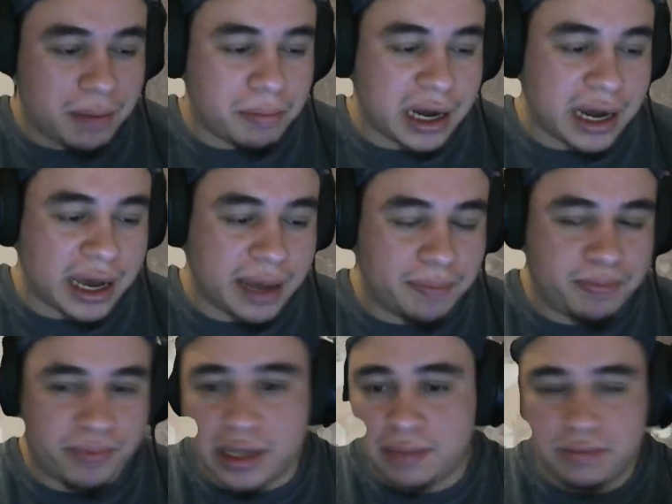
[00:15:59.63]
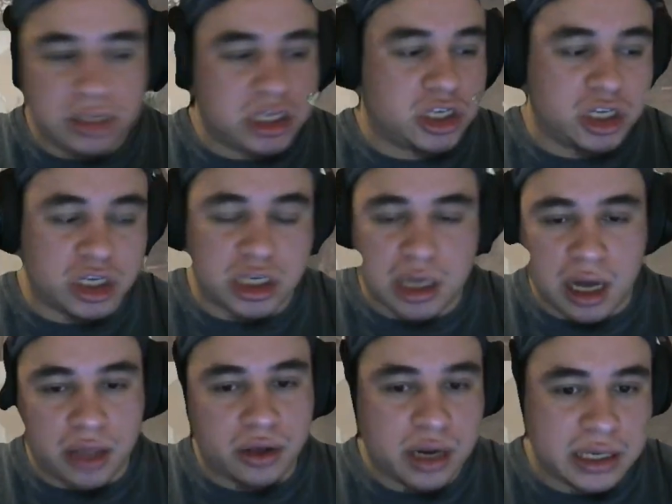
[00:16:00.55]
But this is just
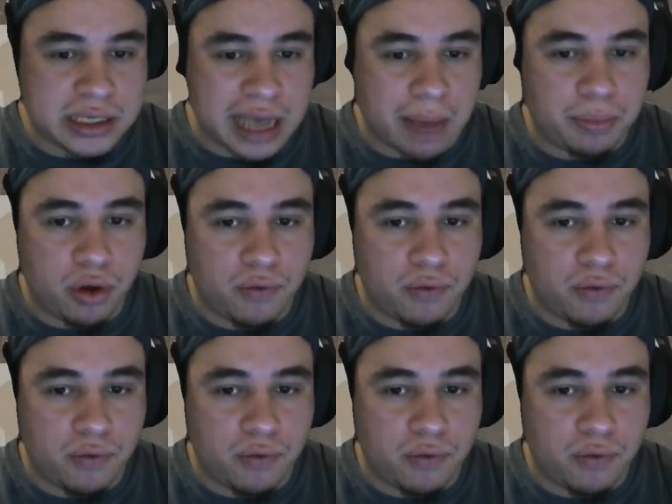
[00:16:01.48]
another good example